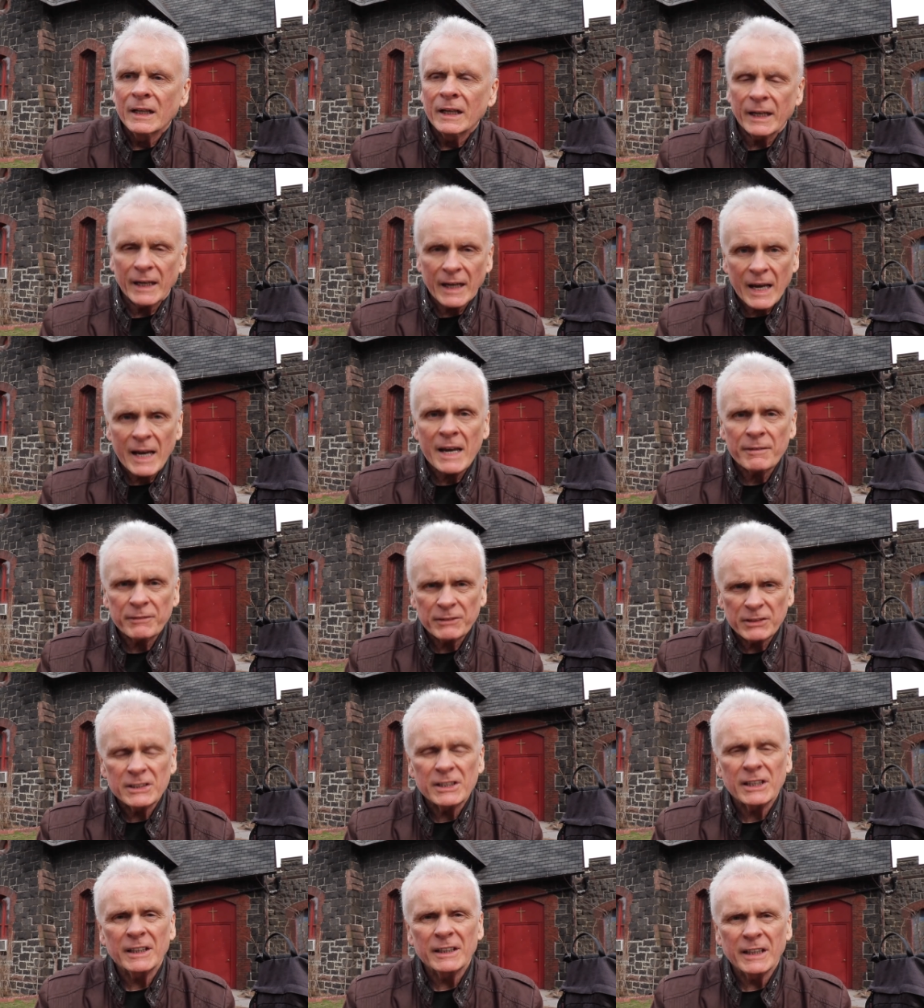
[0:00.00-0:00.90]
And I have to
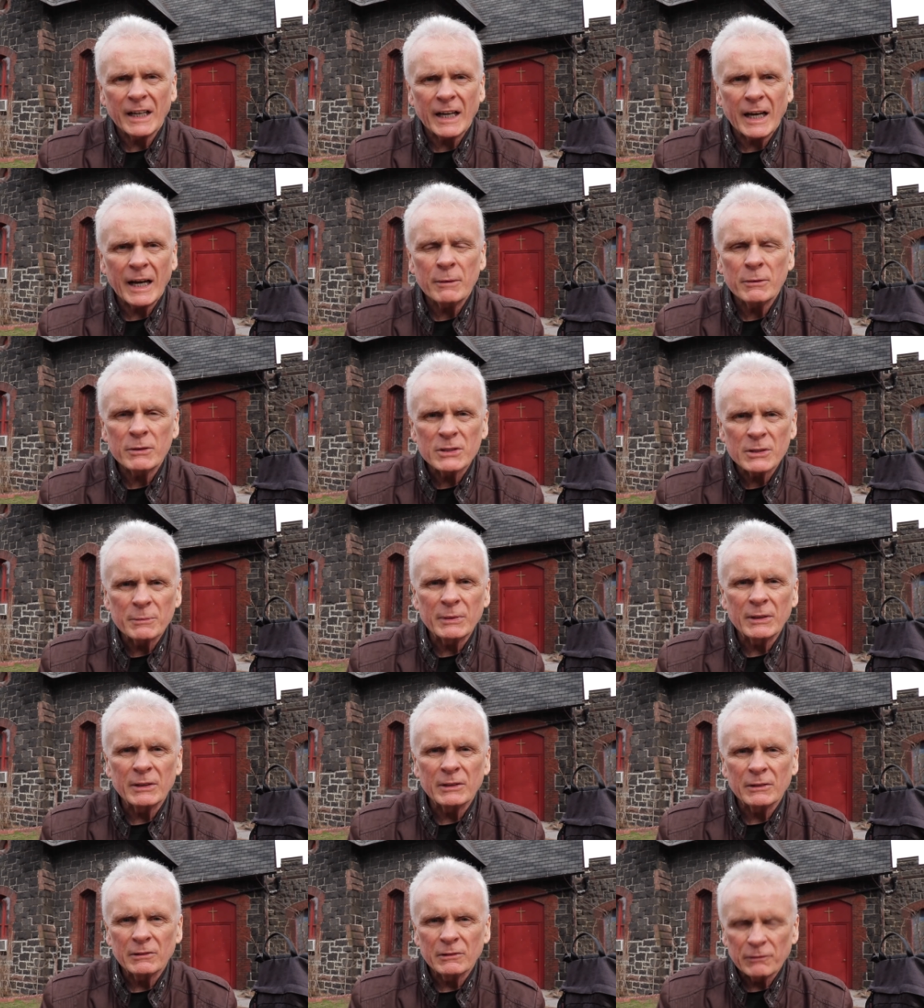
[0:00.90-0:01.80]
tell you, I was a
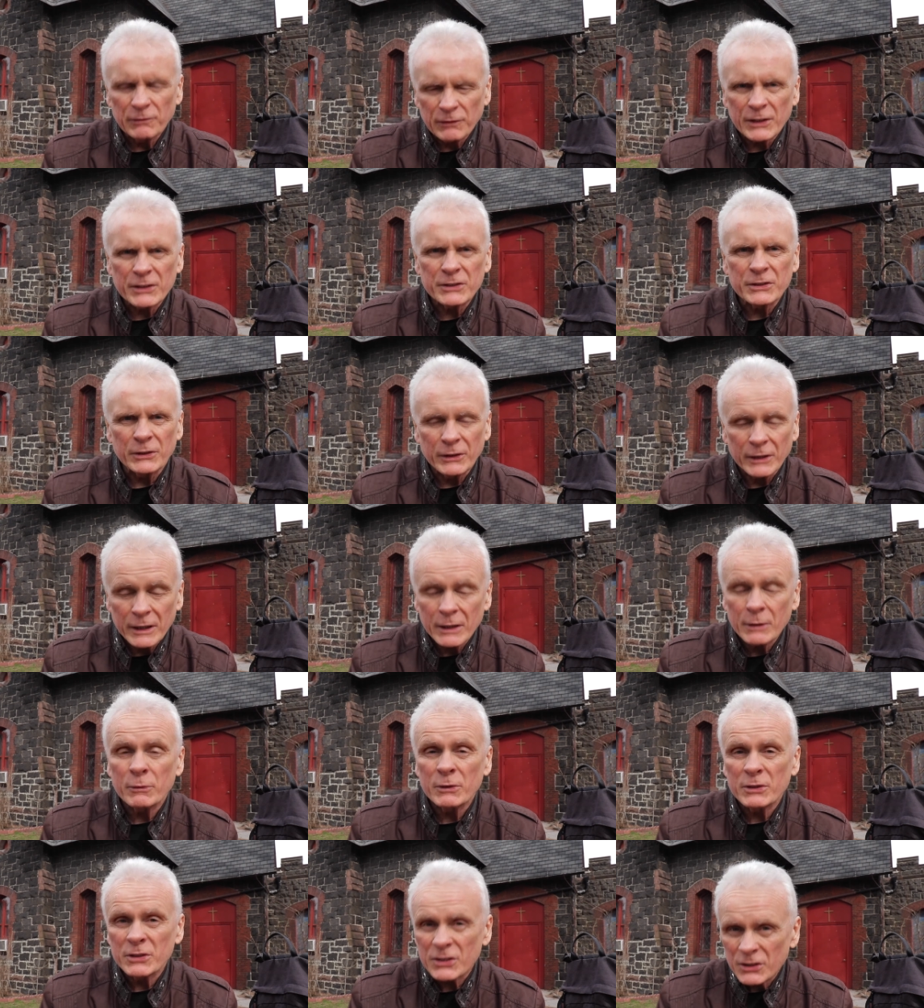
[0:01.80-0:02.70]
bit flustered.
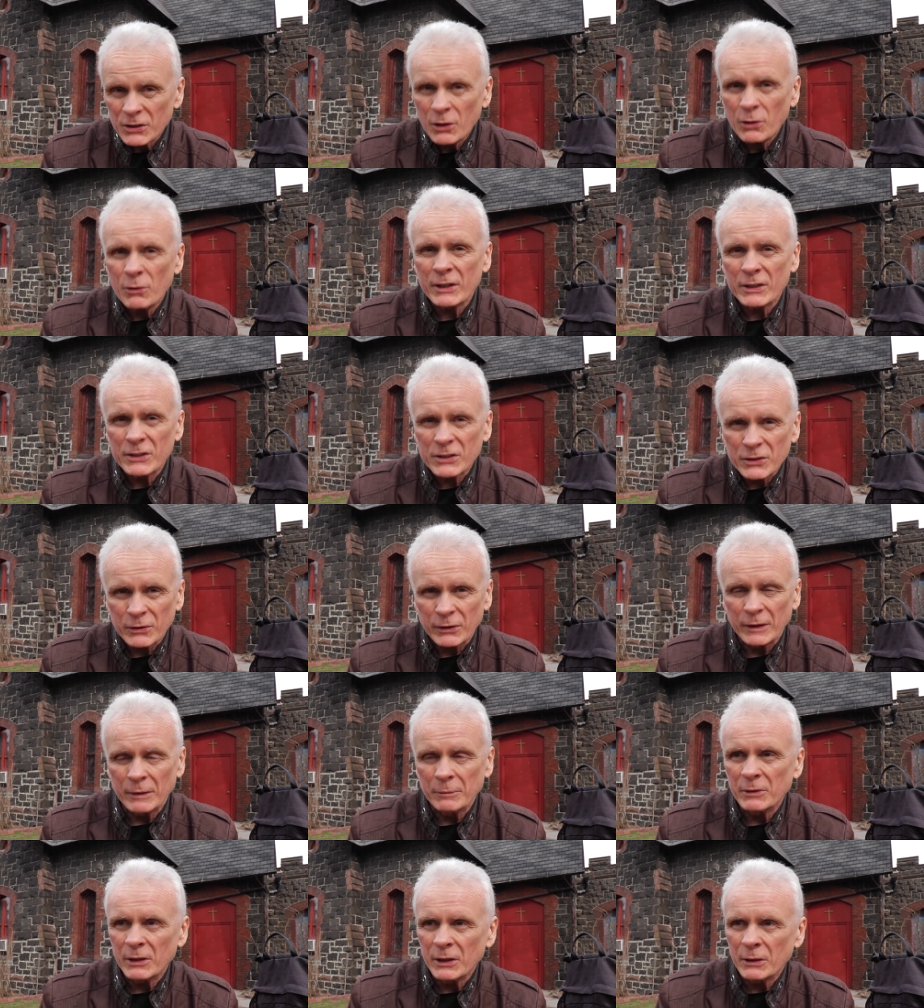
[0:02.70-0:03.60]
It was so
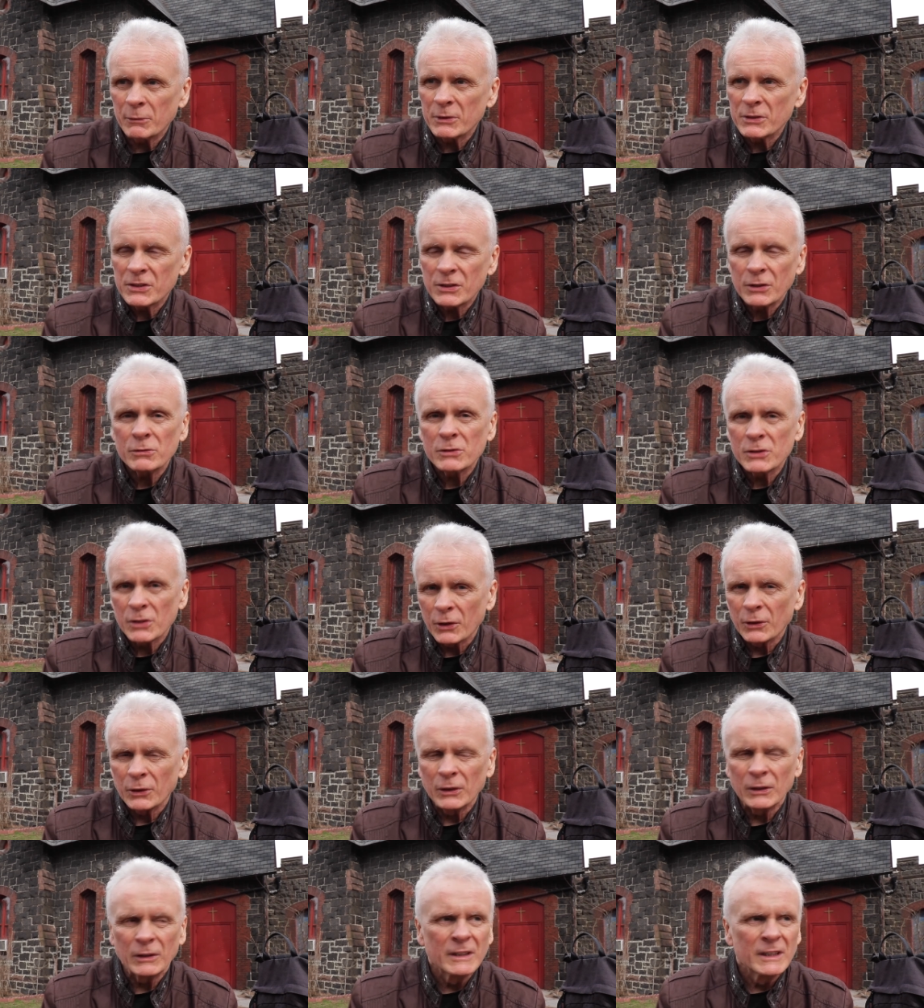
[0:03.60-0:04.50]
extreme, it was so
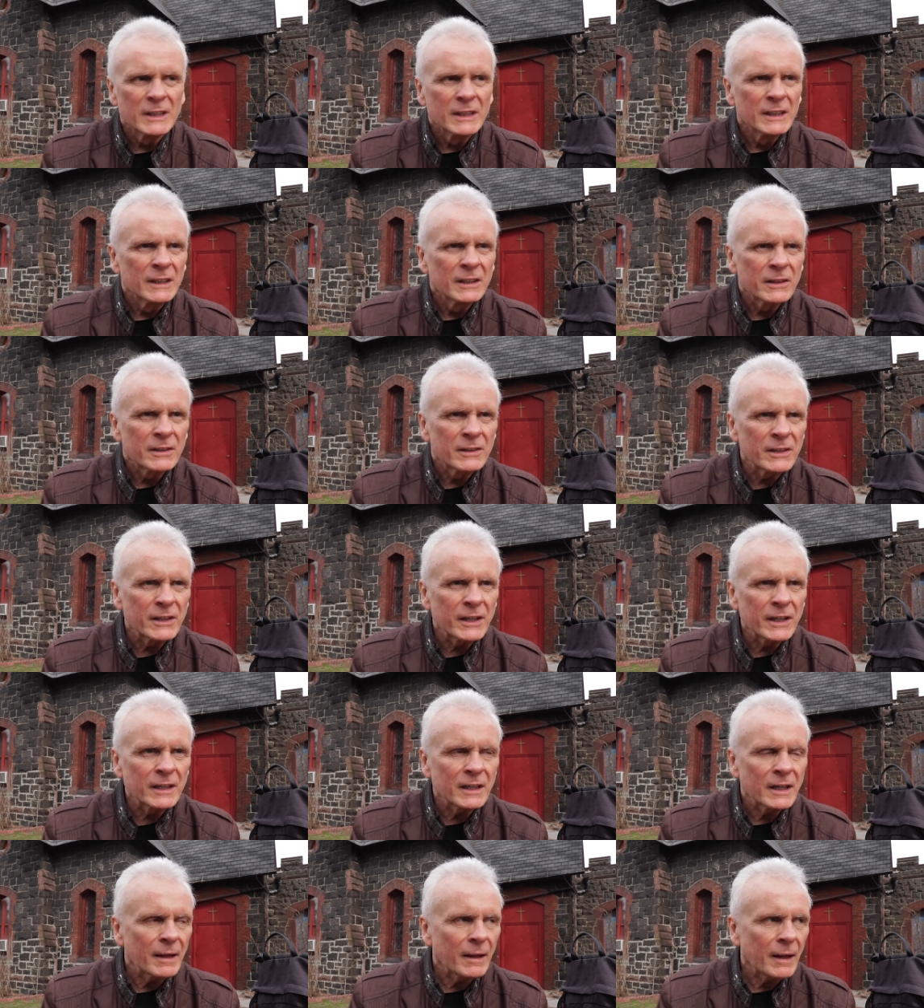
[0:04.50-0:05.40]
total,
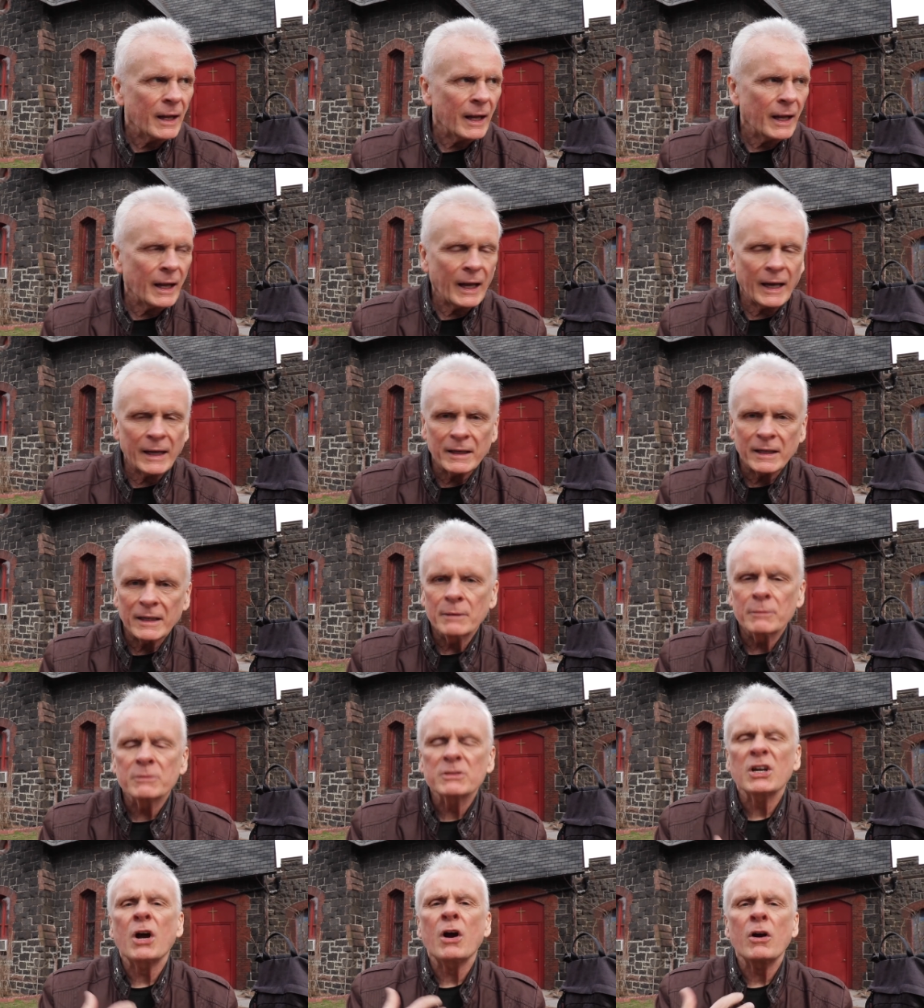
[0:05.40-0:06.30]
that I, it
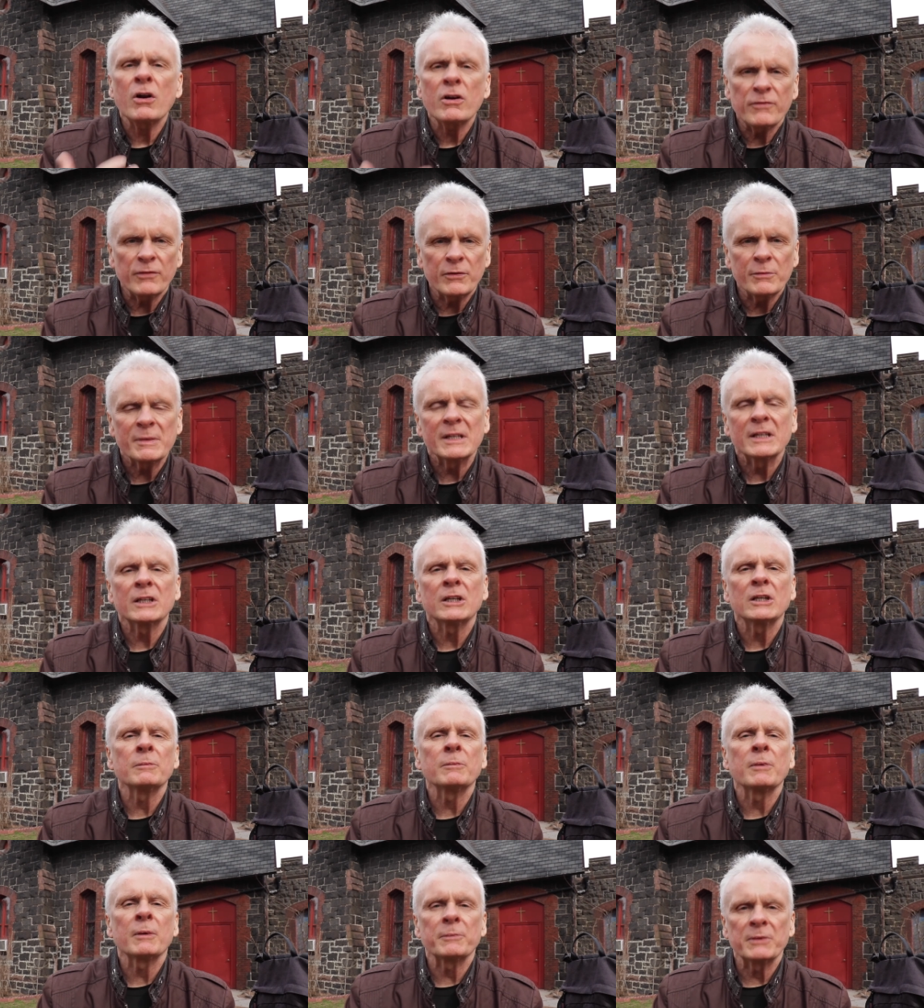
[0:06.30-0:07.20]
was hard for me to
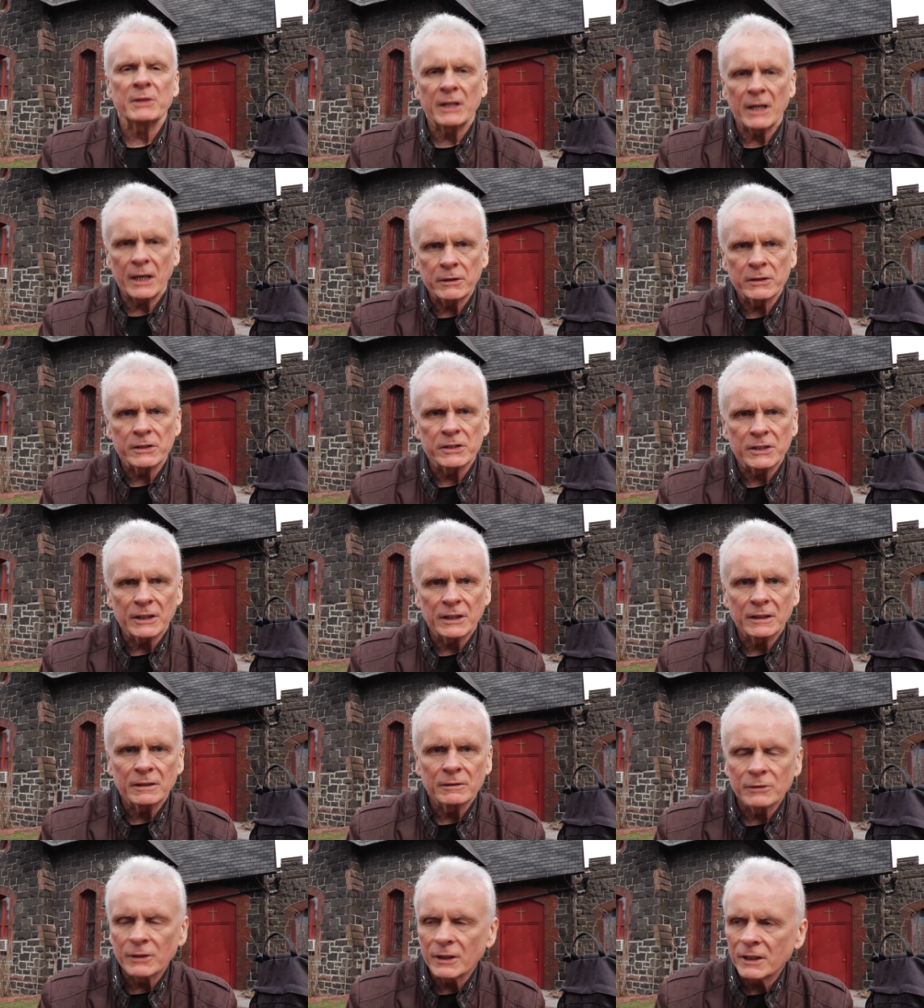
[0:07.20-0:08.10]
keep up the energy,
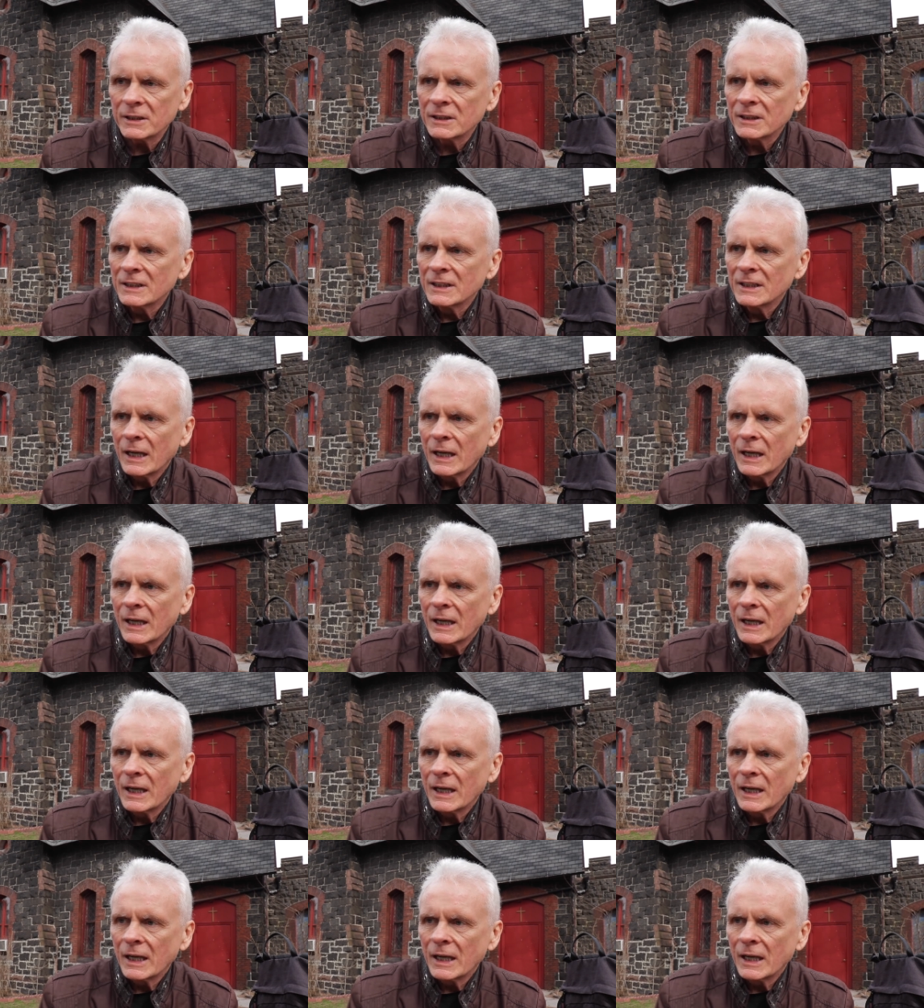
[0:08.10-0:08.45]
right?